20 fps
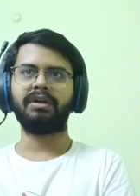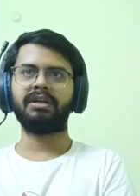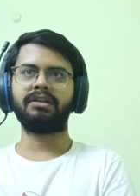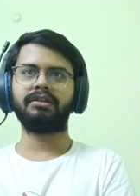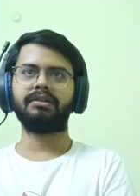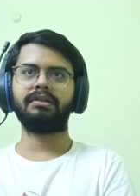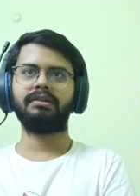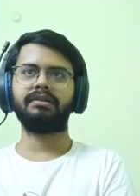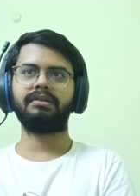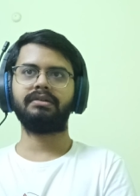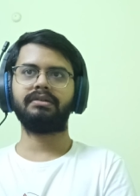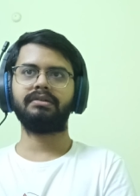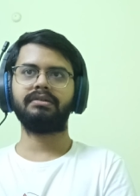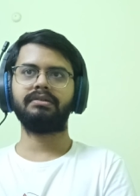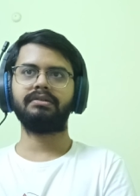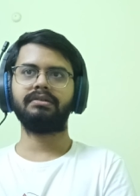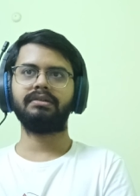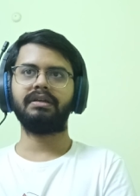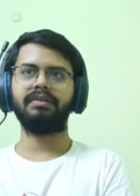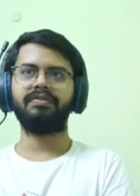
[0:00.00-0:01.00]
wonder
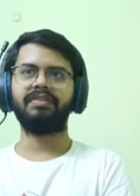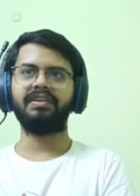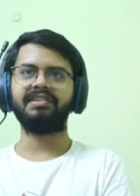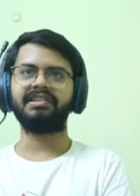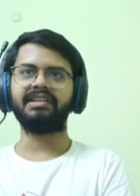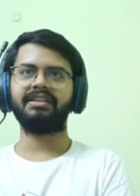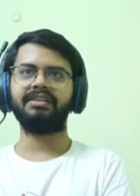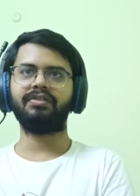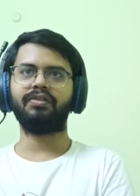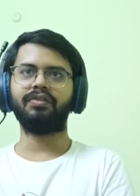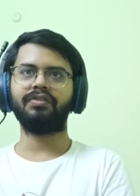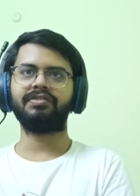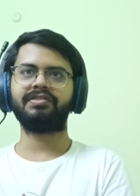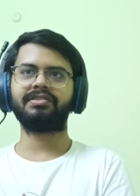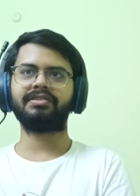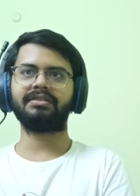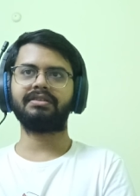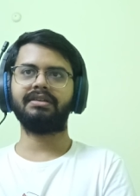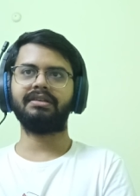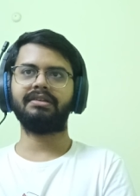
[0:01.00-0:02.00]
if there's any
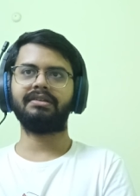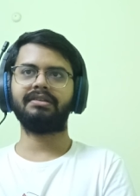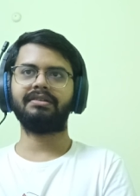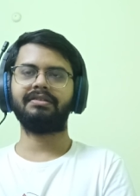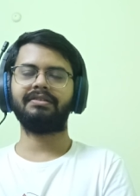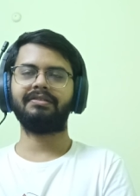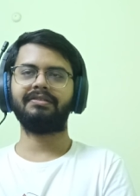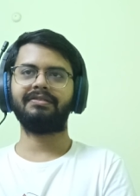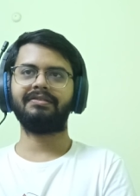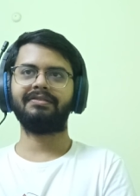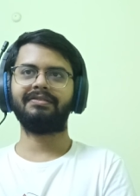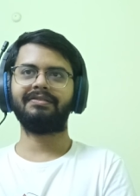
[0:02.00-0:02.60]
ghost in...